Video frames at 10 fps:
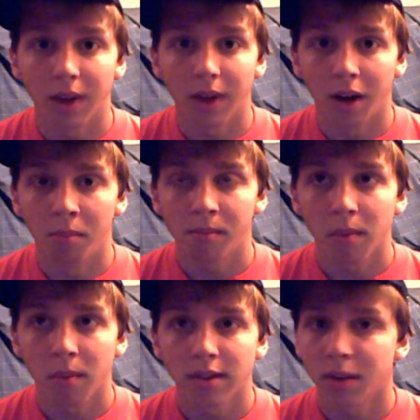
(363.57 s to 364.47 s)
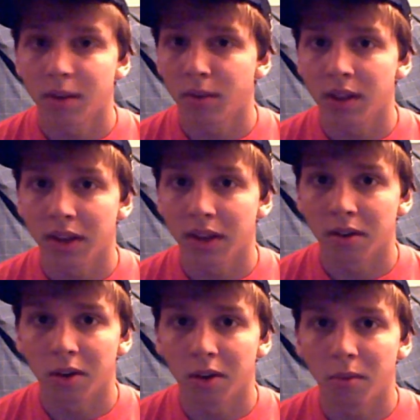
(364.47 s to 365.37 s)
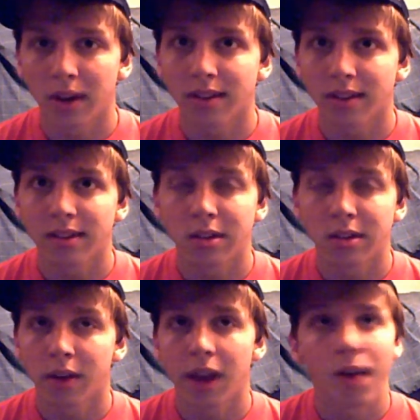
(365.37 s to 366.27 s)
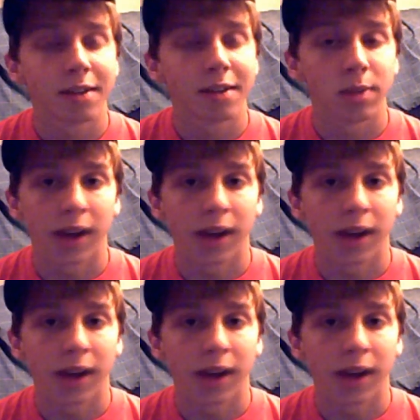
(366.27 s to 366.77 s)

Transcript: Um, because I would really like to know, because I still can't grasp it.